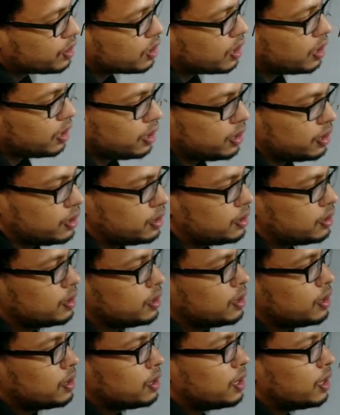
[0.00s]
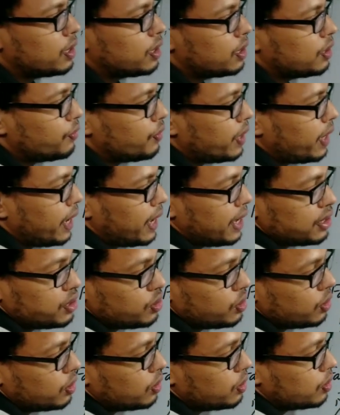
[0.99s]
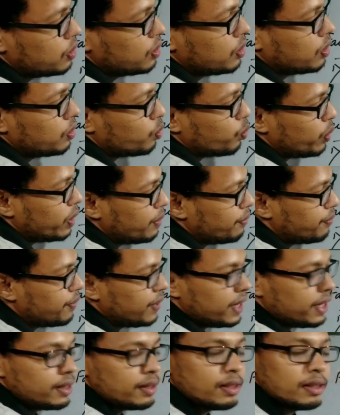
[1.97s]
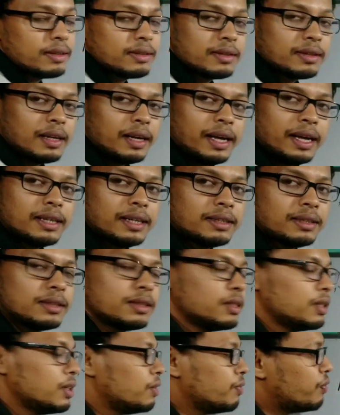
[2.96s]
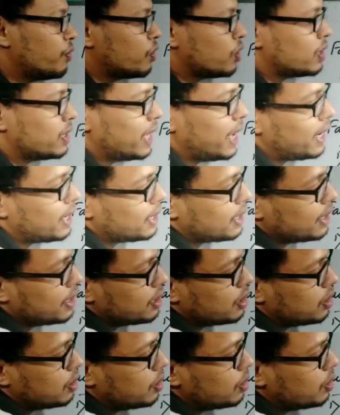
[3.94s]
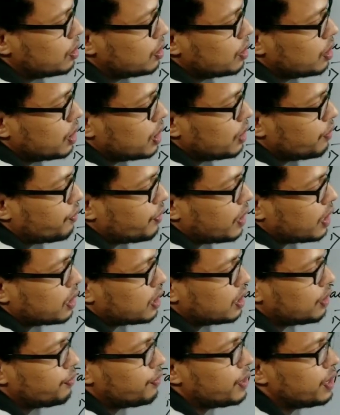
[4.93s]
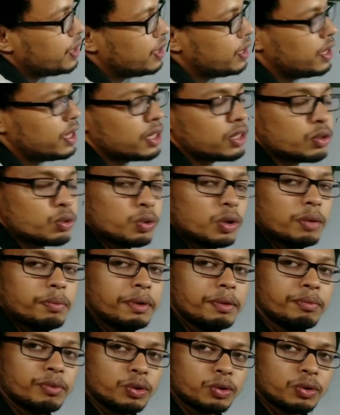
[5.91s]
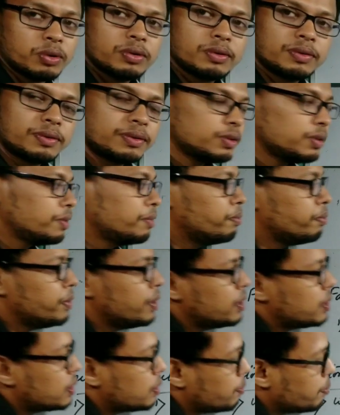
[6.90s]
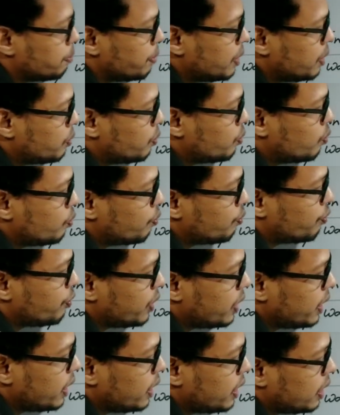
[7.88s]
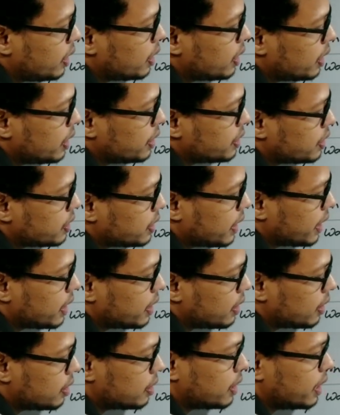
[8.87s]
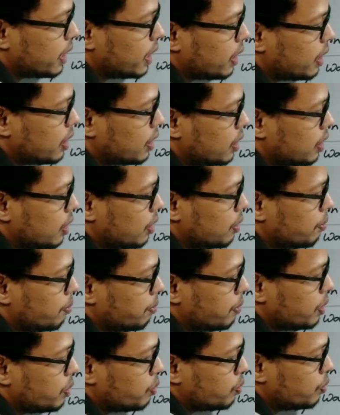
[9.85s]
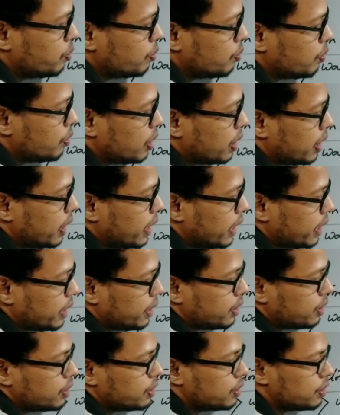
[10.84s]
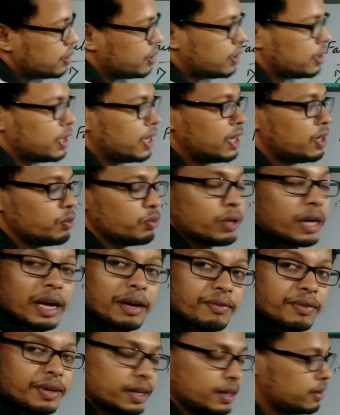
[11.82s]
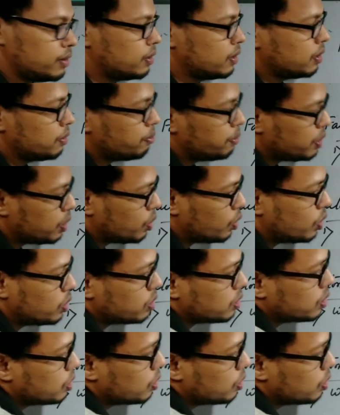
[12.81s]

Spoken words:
color, as the wavelength is less, for that case the refractive index will be more, means mu v is greater than mu red, that we have read. Because